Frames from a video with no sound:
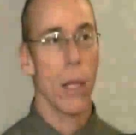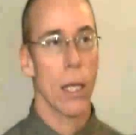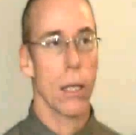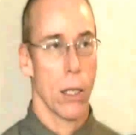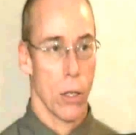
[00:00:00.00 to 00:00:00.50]
I
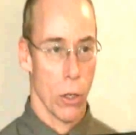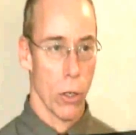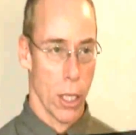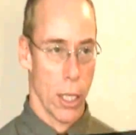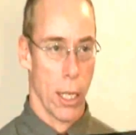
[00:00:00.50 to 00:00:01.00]
think in the
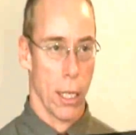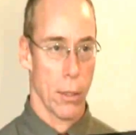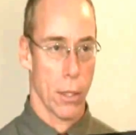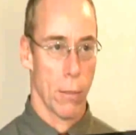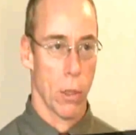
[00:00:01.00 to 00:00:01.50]
early
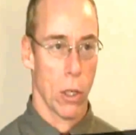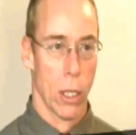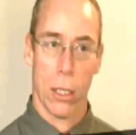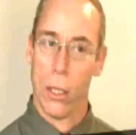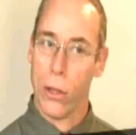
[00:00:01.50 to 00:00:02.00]
days, I'm
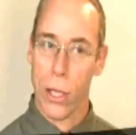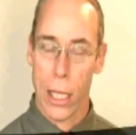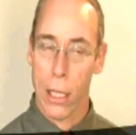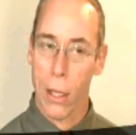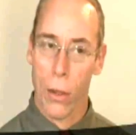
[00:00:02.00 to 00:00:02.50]
talking the
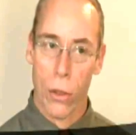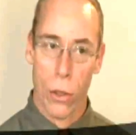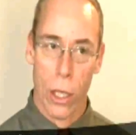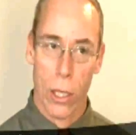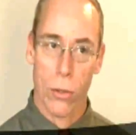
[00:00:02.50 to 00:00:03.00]

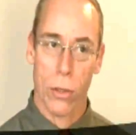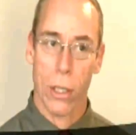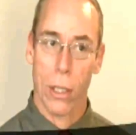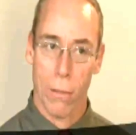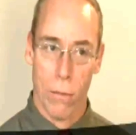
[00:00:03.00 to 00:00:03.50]
1930s,
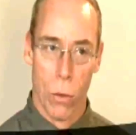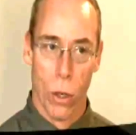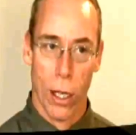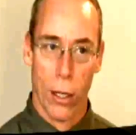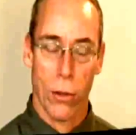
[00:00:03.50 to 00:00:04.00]

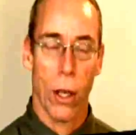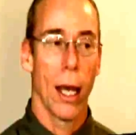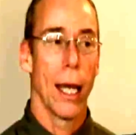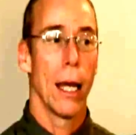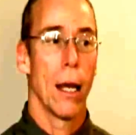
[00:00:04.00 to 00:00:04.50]
1940s,
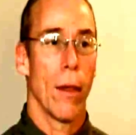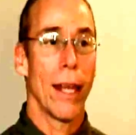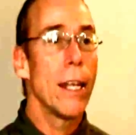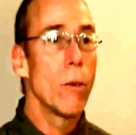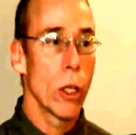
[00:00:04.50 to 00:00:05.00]

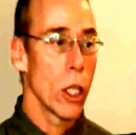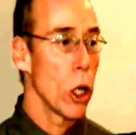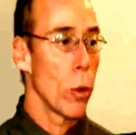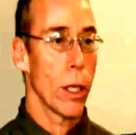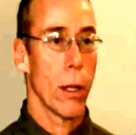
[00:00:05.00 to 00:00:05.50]
they didn't
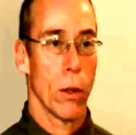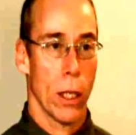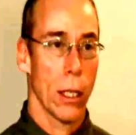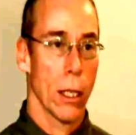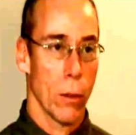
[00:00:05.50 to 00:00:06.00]
really know what they
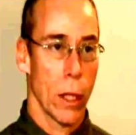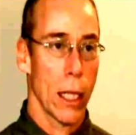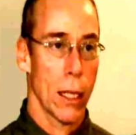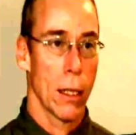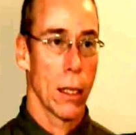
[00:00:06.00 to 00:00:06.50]
were dealing
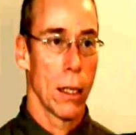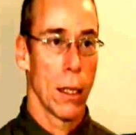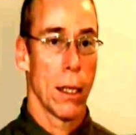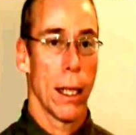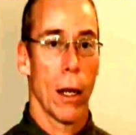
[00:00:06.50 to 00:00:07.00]
with.
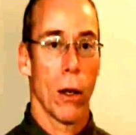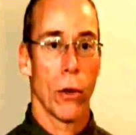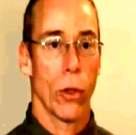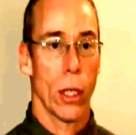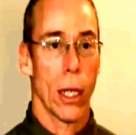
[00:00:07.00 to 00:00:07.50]
They
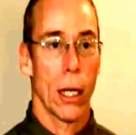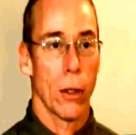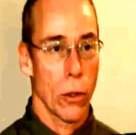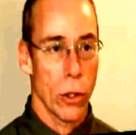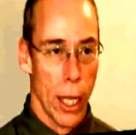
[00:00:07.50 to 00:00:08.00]
also did
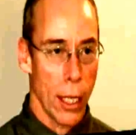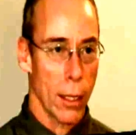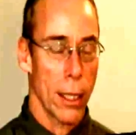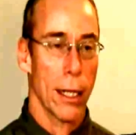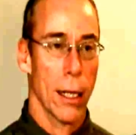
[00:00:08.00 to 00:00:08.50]
not
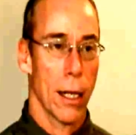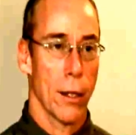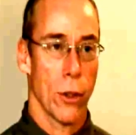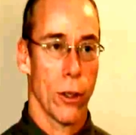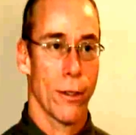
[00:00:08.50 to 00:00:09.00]
understand the
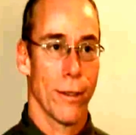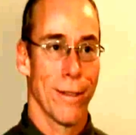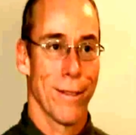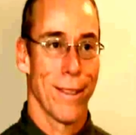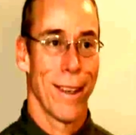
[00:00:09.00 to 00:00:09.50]
technologies.